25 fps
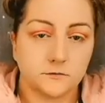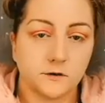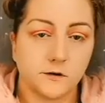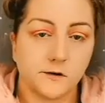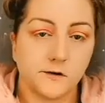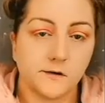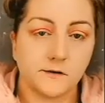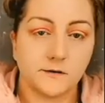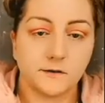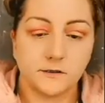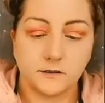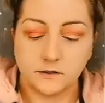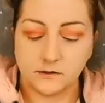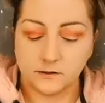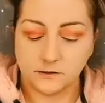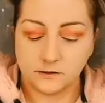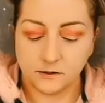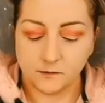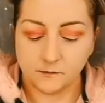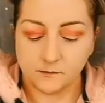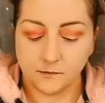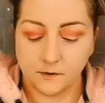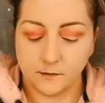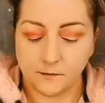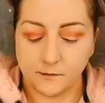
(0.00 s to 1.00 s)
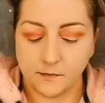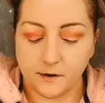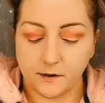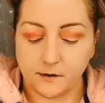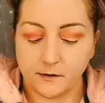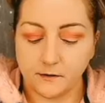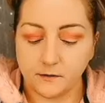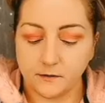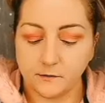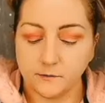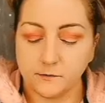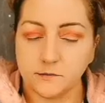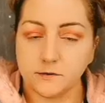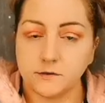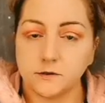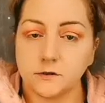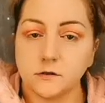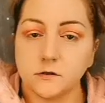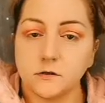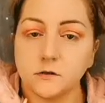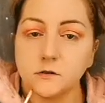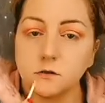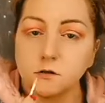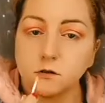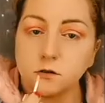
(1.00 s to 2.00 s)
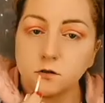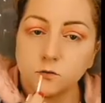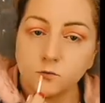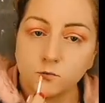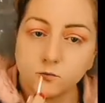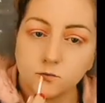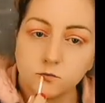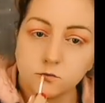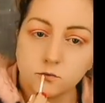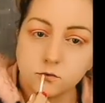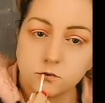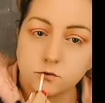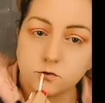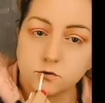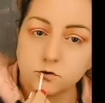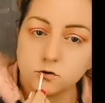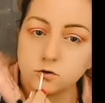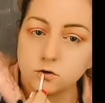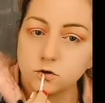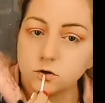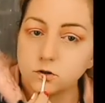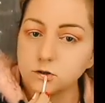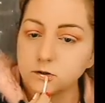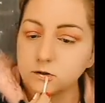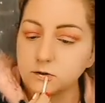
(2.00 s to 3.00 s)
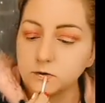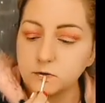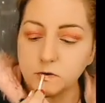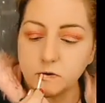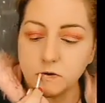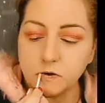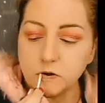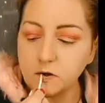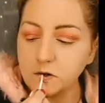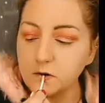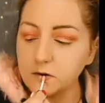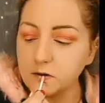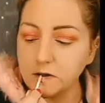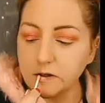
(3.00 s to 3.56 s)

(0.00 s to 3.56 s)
Yeah, I need something on my lips all the time. Dry.